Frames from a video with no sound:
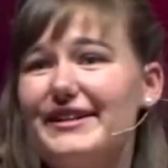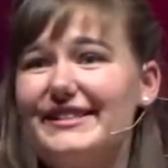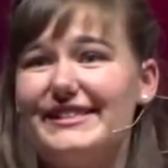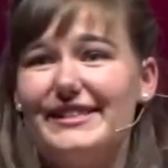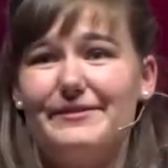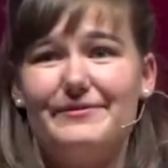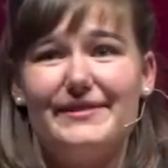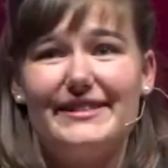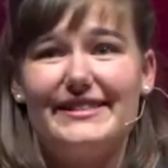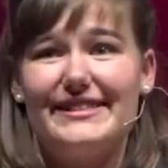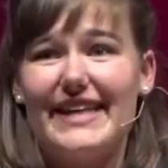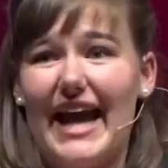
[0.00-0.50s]
at
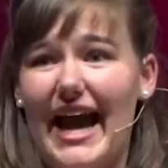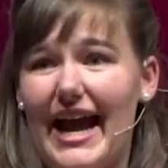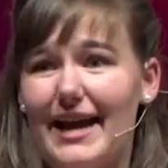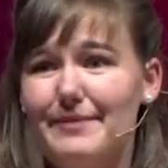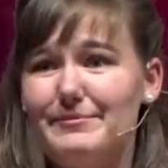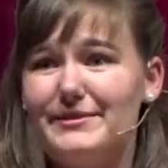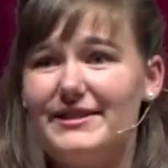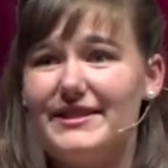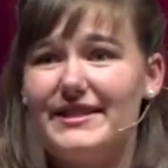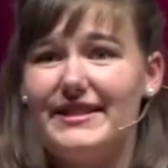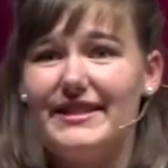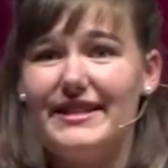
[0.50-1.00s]
different
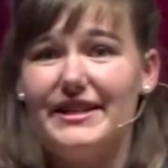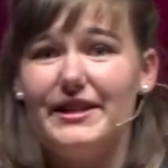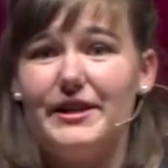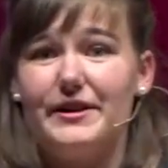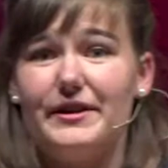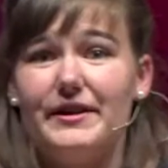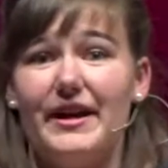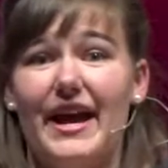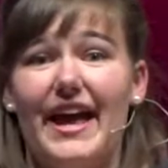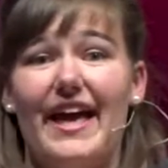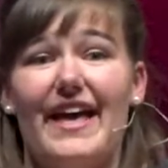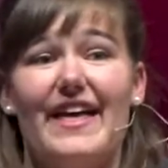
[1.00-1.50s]
times of the year,
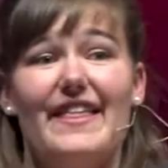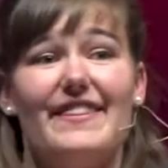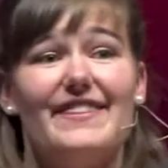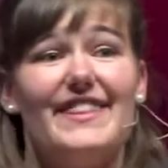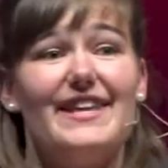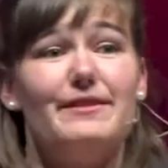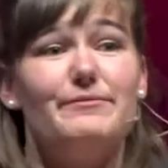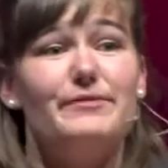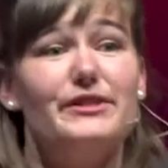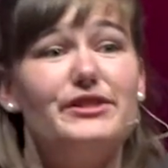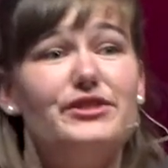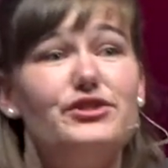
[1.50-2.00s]
they
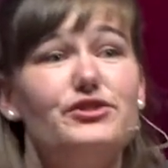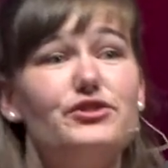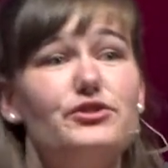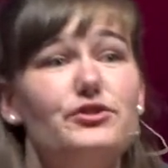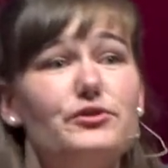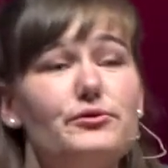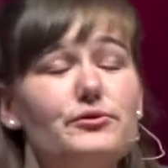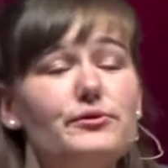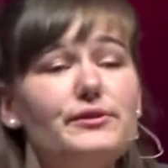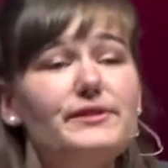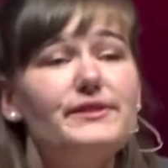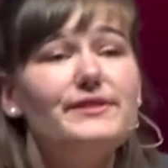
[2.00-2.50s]

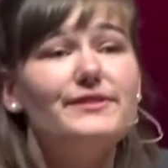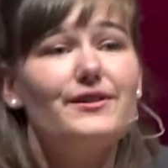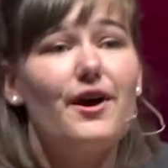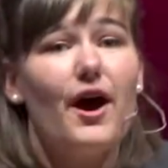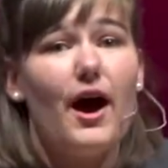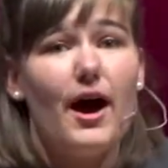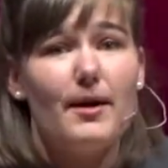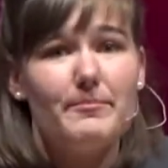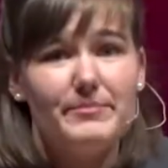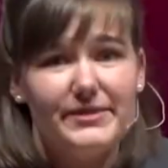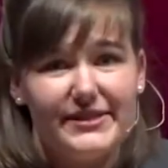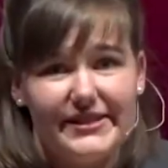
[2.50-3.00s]
reduce
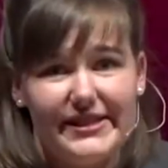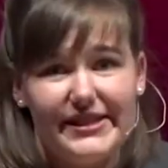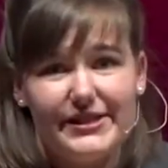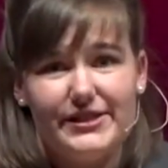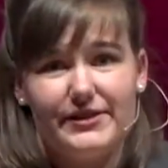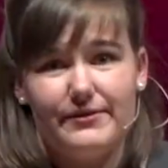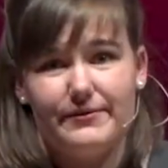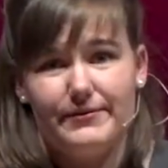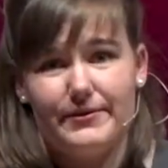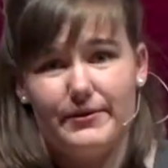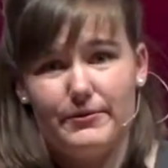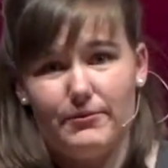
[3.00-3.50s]

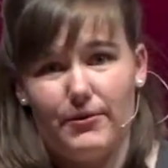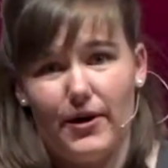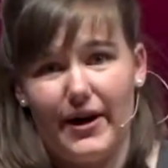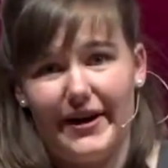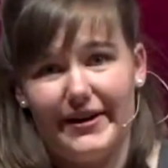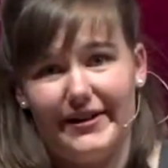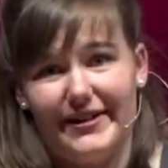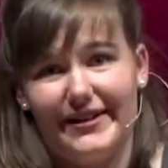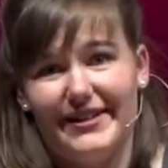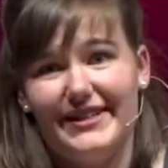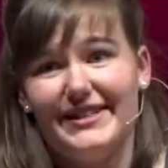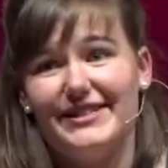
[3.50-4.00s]
competition for
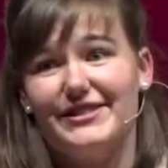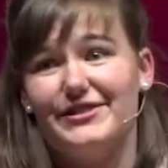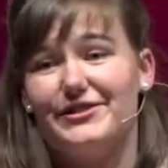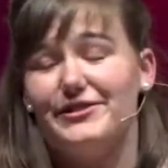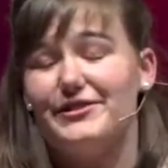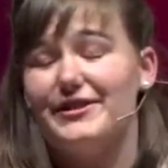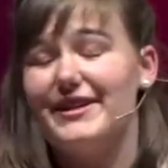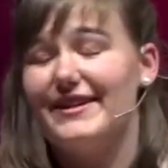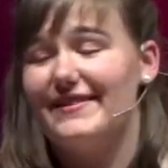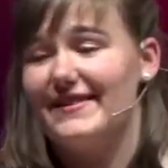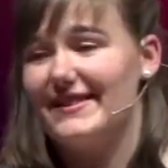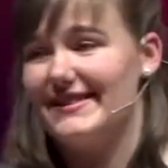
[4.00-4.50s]
water
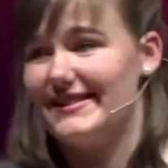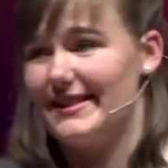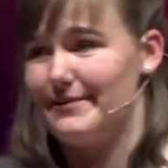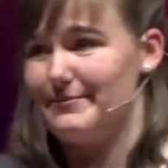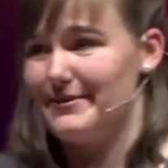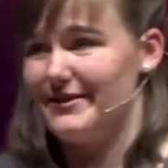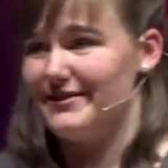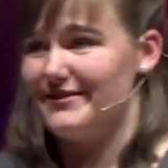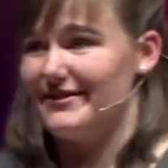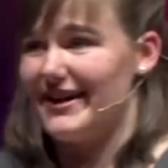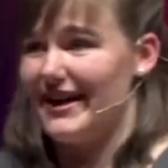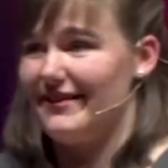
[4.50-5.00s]
during the summer
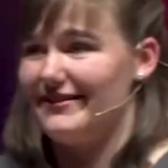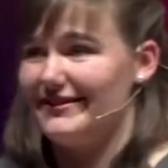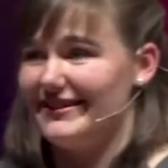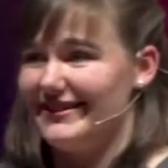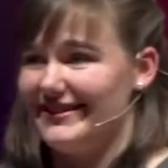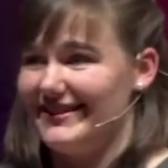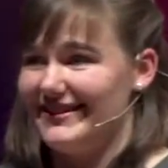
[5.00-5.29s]
drought.